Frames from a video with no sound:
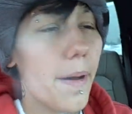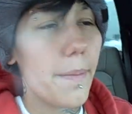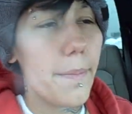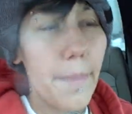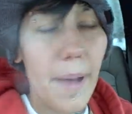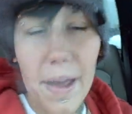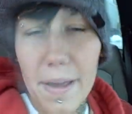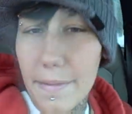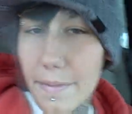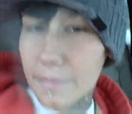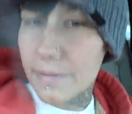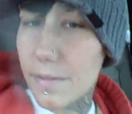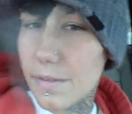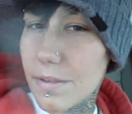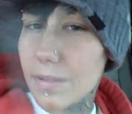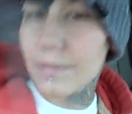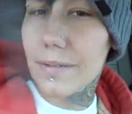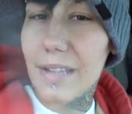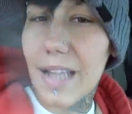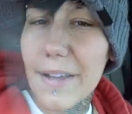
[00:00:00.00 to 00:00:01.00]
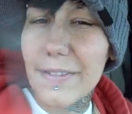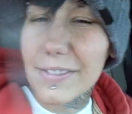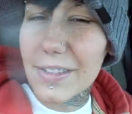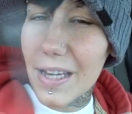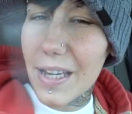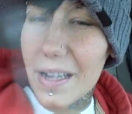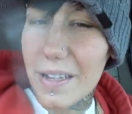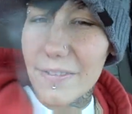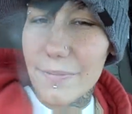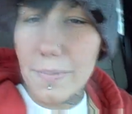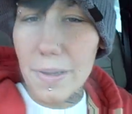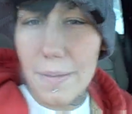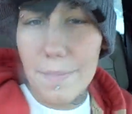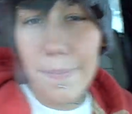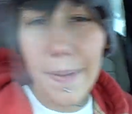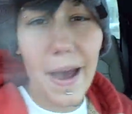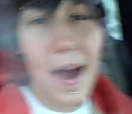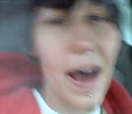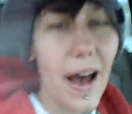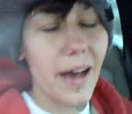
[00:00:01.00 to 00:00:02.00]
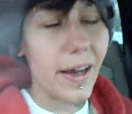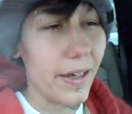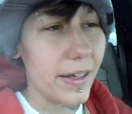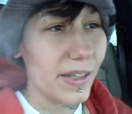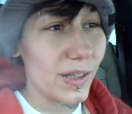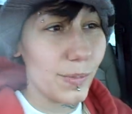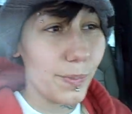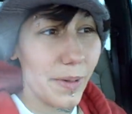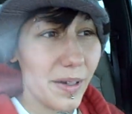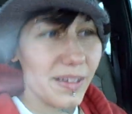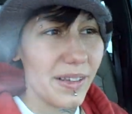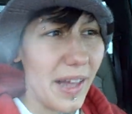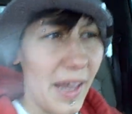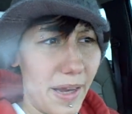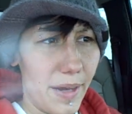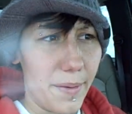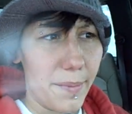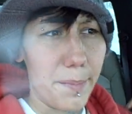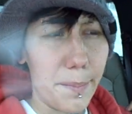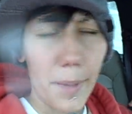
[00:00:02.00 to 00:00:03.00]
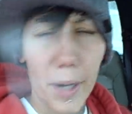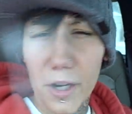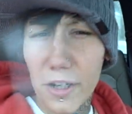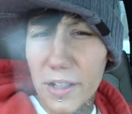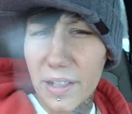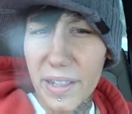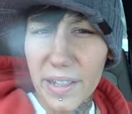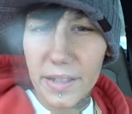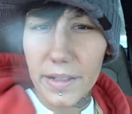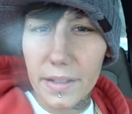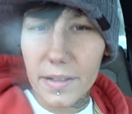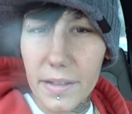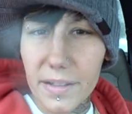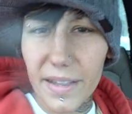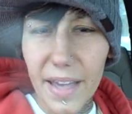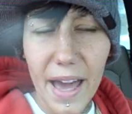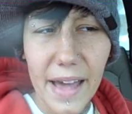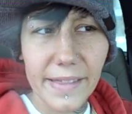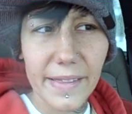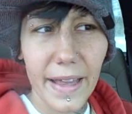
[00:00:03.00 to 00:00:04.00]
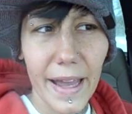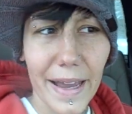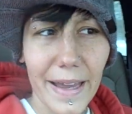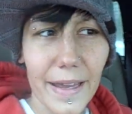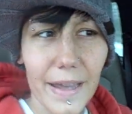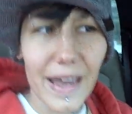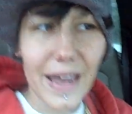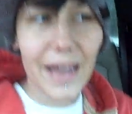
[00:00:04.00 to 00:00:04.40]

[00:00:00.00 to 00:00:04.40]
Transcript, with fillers: my left side of my back has been, like, burning and, like,